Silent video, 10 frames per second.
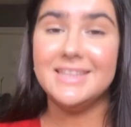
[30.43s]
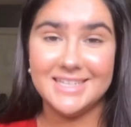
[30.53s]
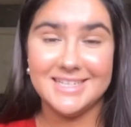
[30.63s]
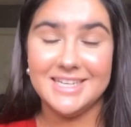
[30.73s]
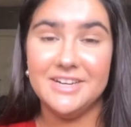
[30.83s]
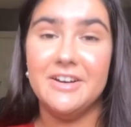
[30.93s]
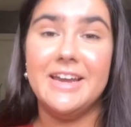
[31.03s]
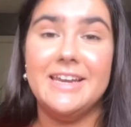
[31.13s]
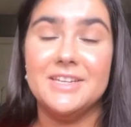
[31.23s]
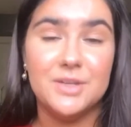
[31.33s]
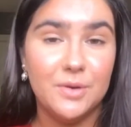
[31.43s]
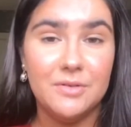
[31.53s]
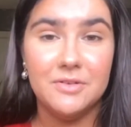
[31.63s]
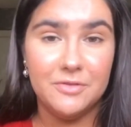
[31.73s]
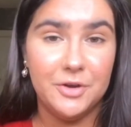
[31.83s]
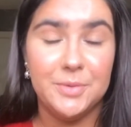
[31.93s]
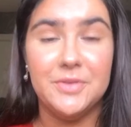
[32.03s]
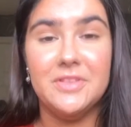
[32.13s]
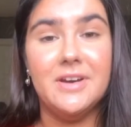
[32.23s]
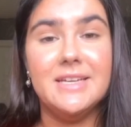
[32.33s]
This year I led a total reform
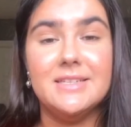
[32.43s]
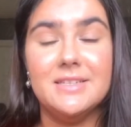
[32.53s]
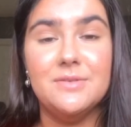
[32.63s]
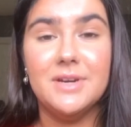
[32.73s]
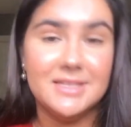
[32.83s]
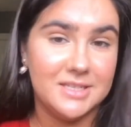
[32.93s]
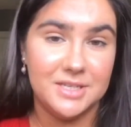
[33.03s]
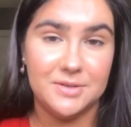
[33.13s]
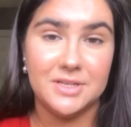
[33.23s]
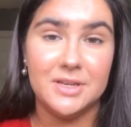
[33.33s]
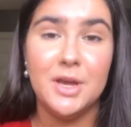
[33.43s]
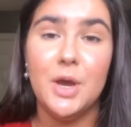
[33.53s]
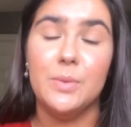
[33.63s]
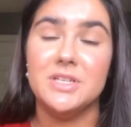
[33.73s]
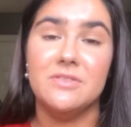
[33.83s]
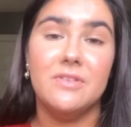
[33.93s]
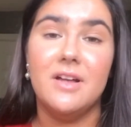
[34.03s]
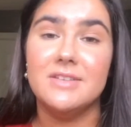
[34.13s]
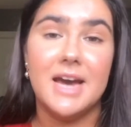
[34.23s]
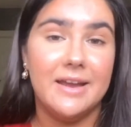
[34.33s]
of the ISSU Constitution which
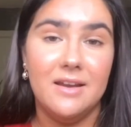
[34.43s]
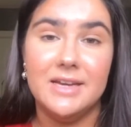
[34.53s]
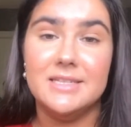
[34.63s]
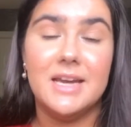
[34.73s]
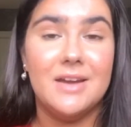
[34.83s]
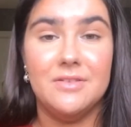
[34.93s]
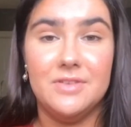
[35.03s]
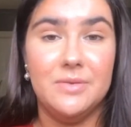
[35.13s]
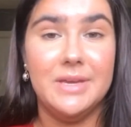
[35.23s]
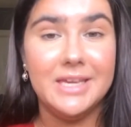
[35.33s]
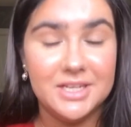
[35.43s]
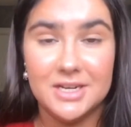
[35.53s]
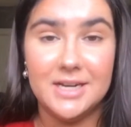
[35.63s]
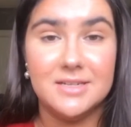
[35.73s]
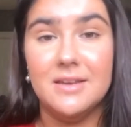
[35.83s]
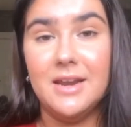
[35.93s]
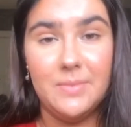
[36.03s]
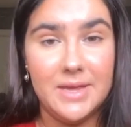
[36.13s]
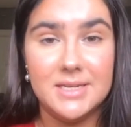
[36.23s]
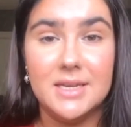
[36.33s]
involved analysing and reviewing each article and
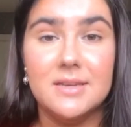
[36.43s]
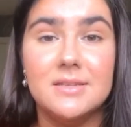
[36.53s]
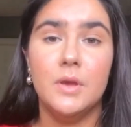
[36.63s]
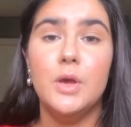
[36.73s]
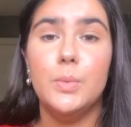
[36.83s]
appendix.